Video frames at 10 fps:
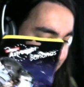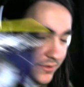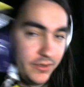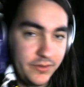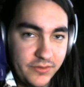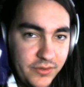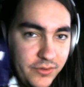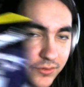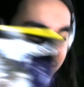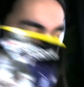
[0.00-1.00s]
The other
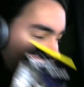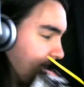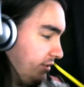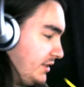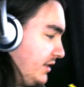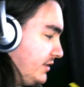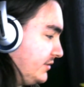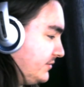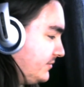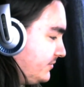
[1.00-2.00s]
two sounded kind
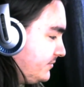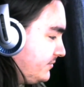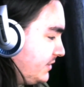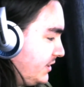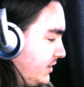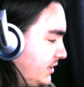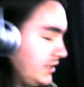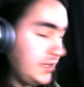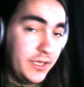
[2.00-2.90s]
of